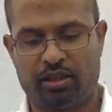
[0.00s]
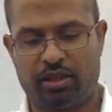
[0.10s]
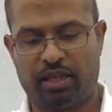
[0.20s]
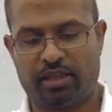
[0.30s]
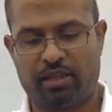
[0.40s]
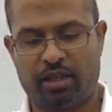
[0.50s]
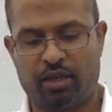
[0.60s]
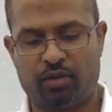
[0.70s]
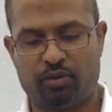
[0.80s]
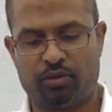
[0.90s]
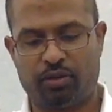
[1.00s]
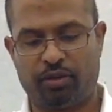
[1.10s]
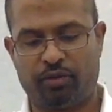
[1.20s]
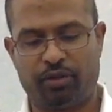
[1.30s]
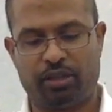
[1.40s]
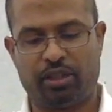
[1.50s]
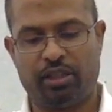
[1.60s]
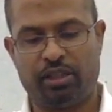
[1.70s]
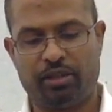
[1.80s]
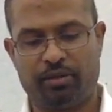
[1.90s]
That's how they
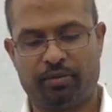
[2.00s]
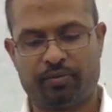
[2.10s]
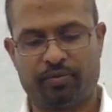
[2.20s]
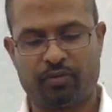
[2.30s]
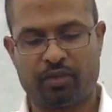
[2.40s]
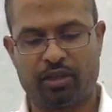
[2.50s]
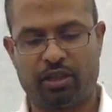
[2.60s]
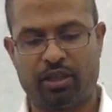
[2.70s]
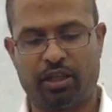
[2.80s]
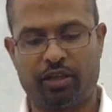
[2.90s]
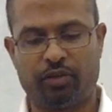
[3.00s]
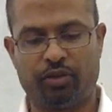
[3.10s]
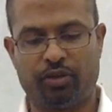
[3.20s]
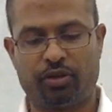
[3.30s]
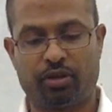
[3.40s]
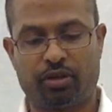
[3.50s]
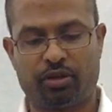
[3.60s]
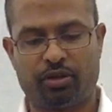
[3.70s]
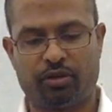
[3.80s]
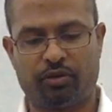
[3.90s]
physically connect to the
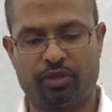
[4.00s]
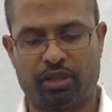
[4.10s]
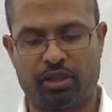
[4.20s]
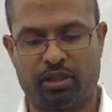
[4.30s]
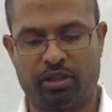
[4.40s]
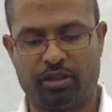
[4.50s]
structure of the satellite.